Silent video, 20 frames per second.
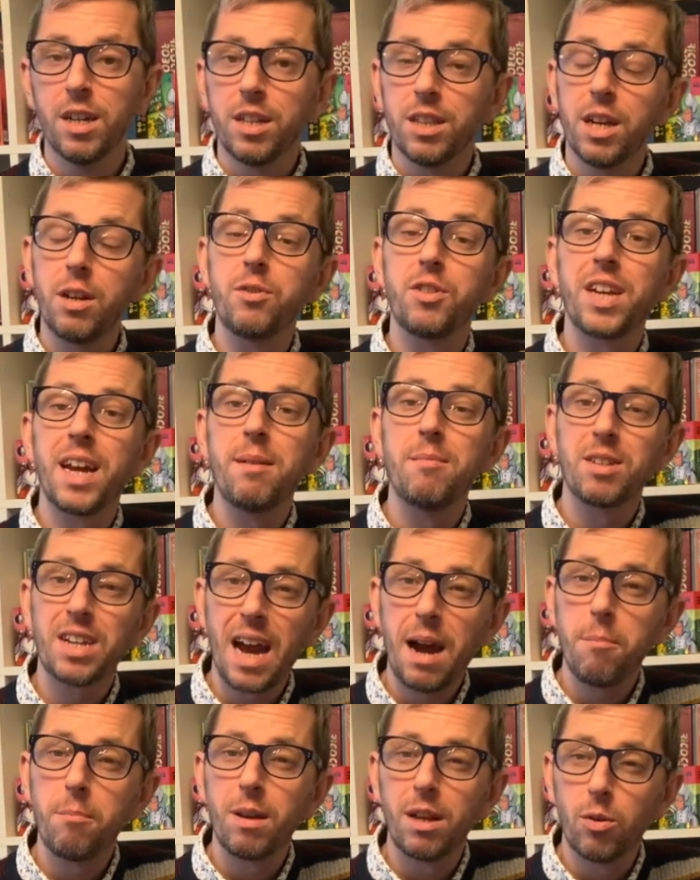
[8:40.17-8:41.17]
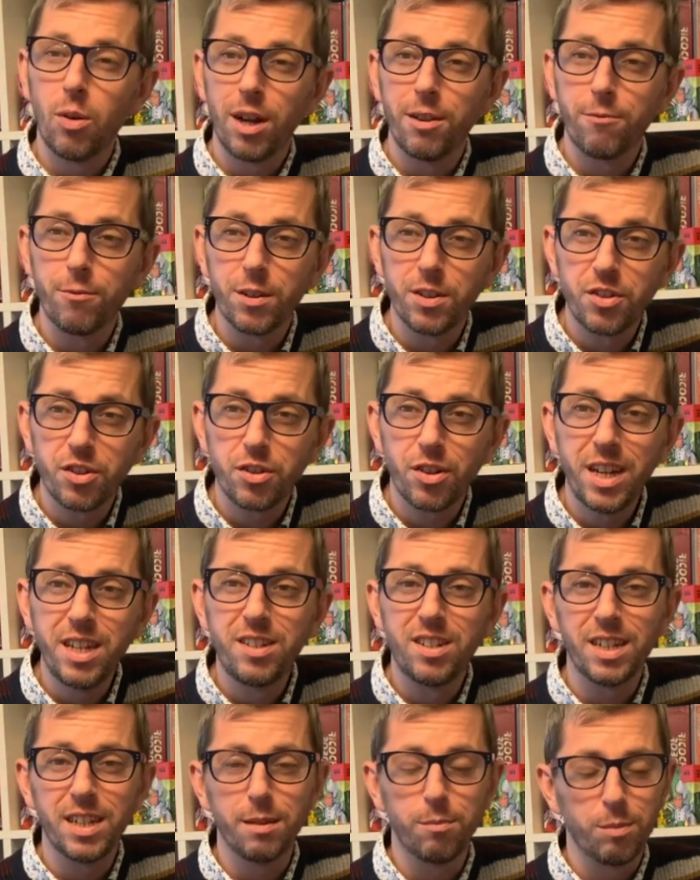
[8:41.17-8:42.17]
Those games can be quite
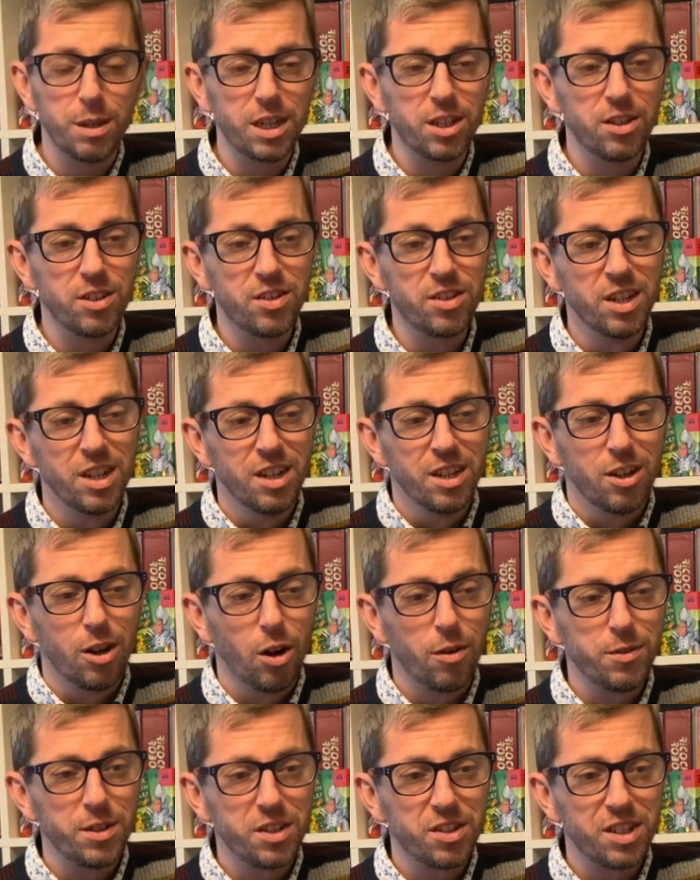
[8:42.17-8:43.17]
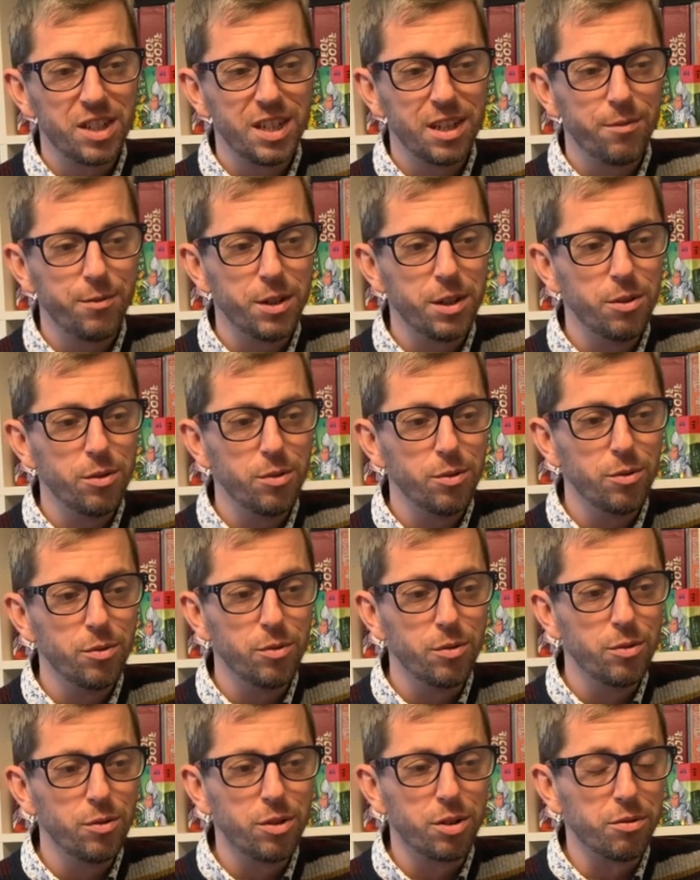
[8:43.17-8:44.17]
frustrating, because obviously if
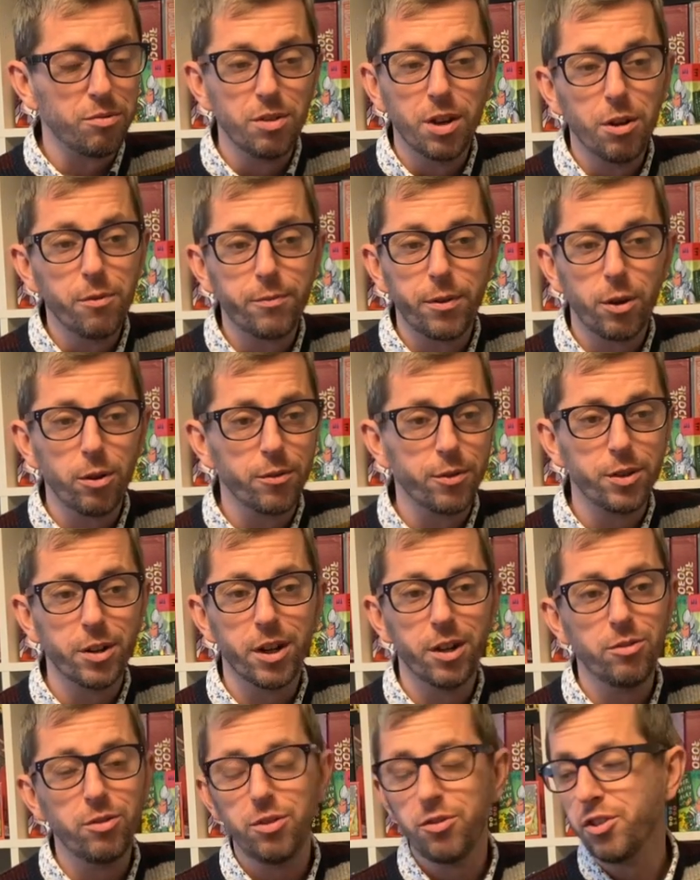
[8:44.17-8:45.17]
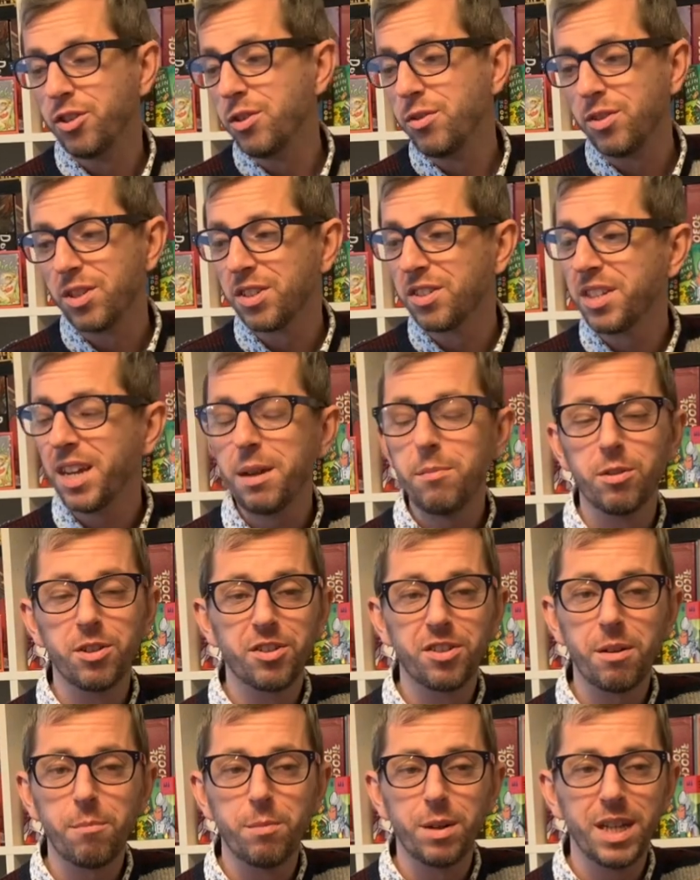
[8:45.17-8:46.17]
you, through no fault of your own, you choose the same as
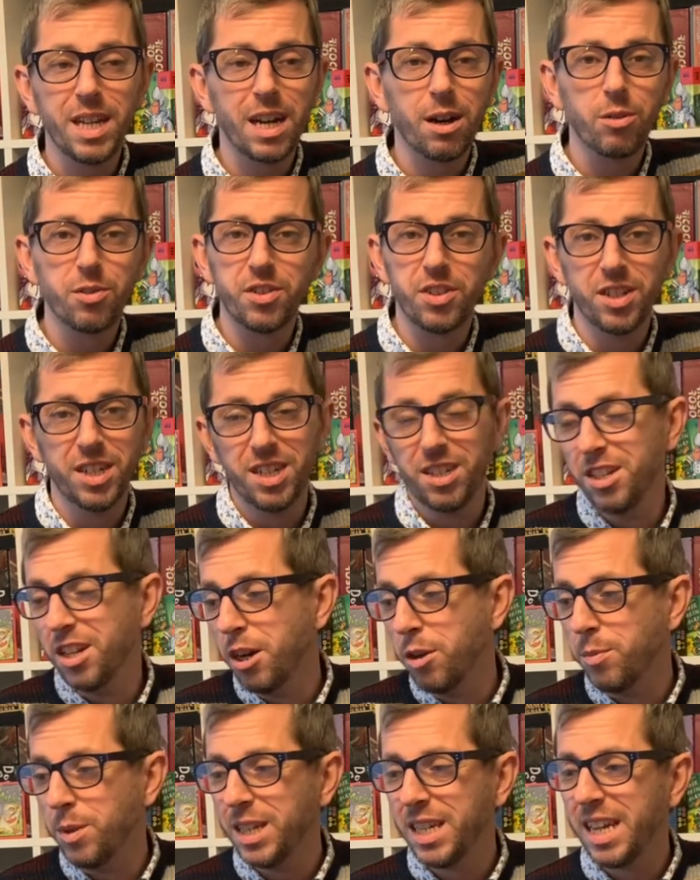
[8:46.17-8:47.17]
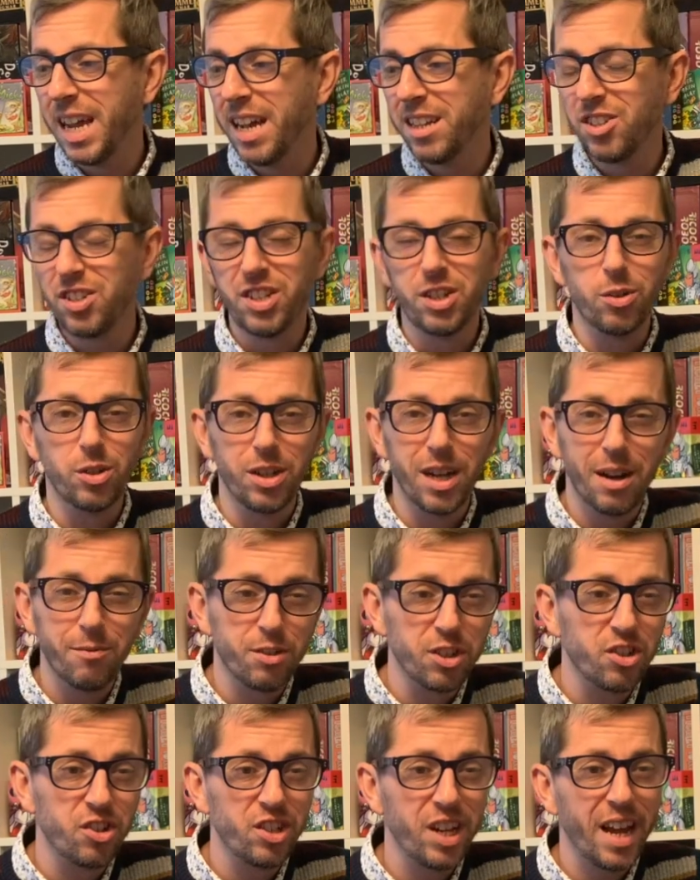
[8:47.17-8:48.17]
somebody else and then nobody gets it, or you have
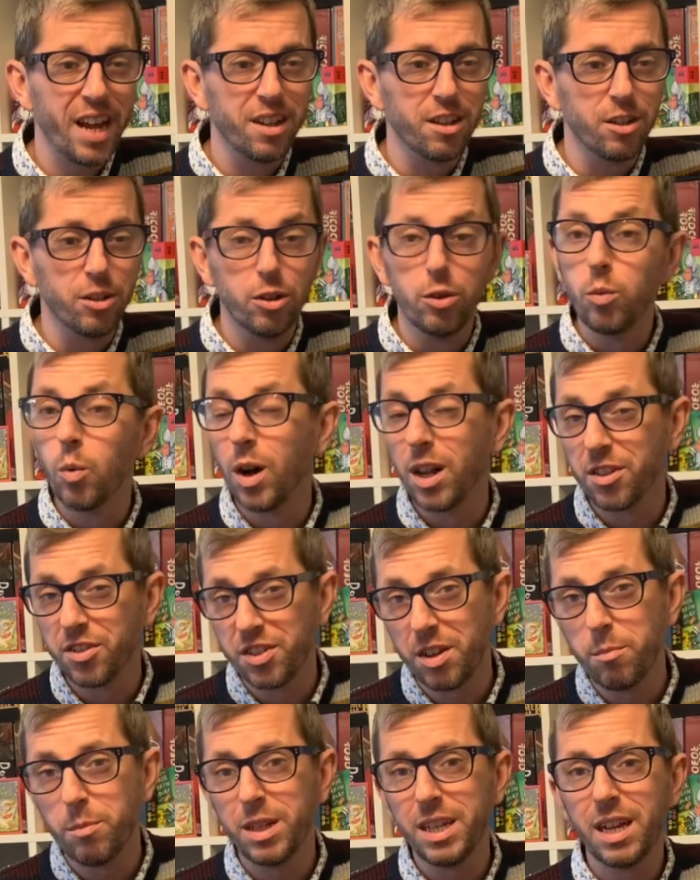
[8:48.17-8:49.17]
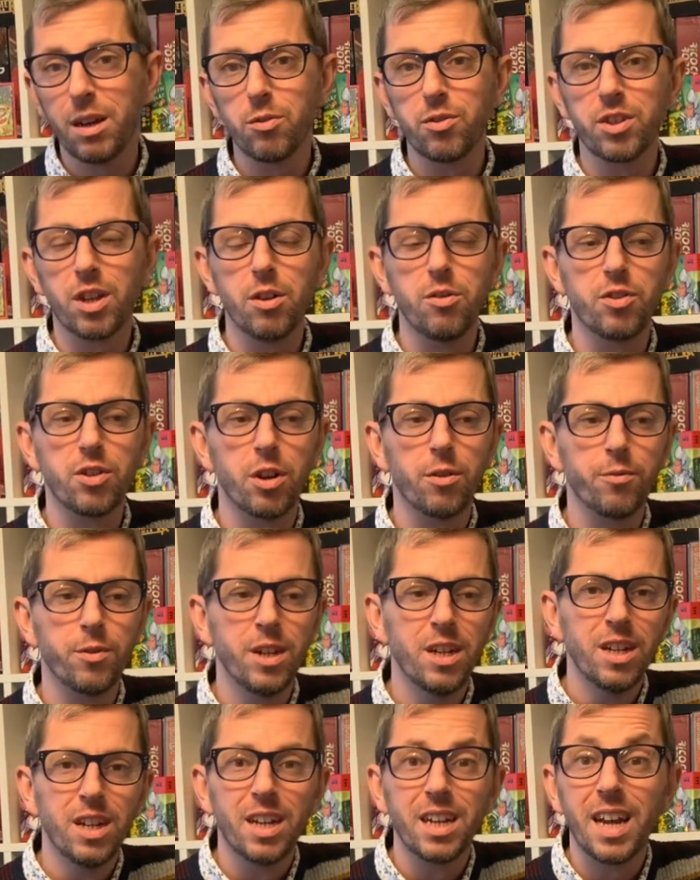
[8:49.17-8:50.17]
to share the loot while somebody else goes off
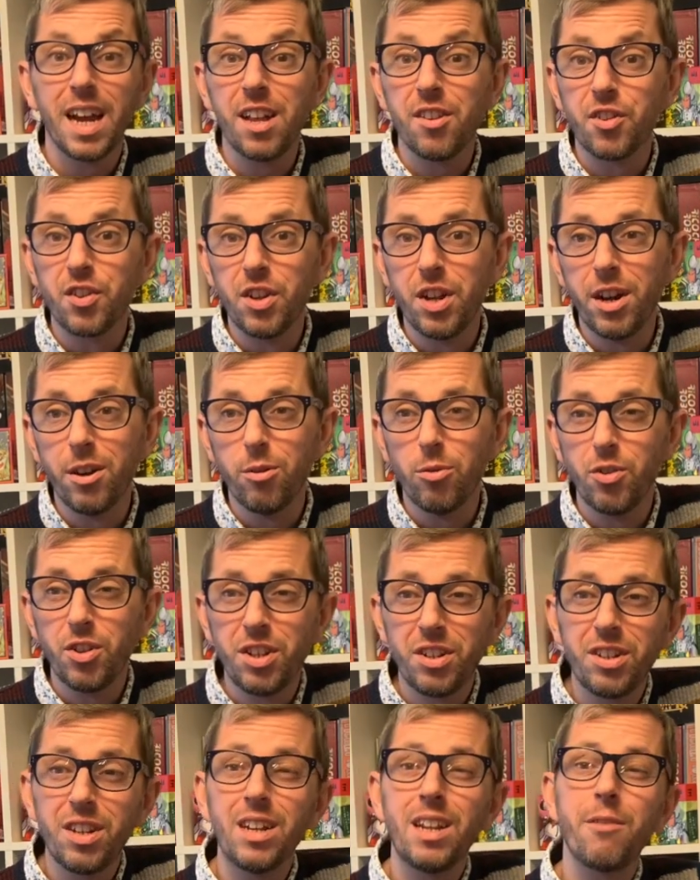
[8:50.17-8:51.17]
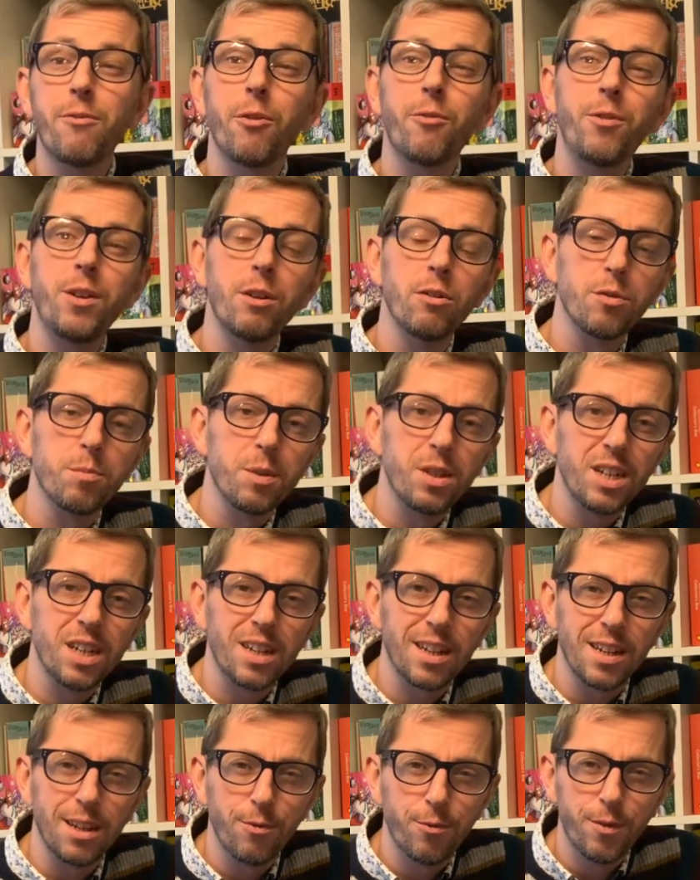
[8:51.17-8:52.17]
and gets loads, it never feels
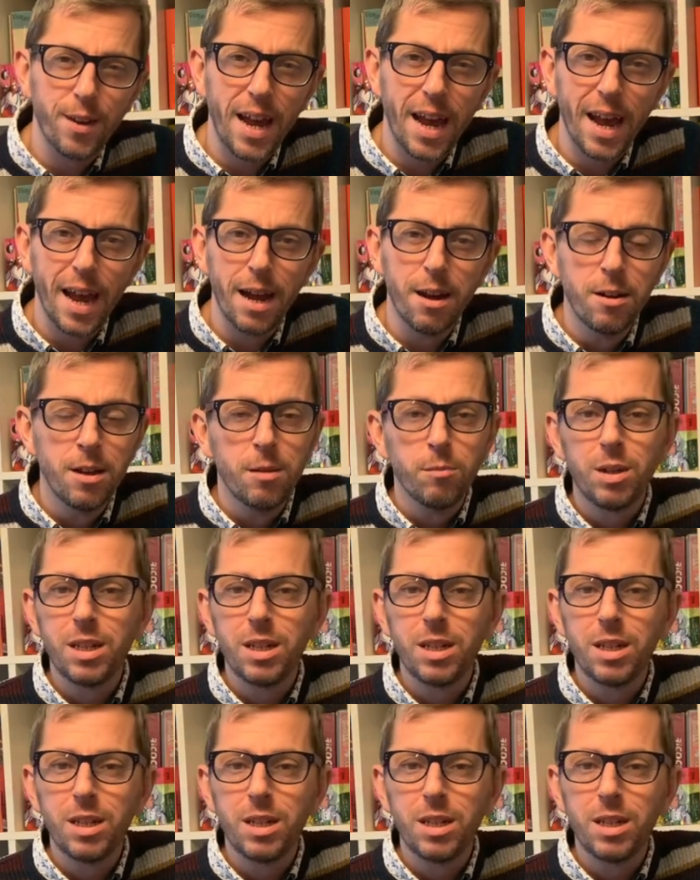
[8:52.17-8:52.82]
particularly fair.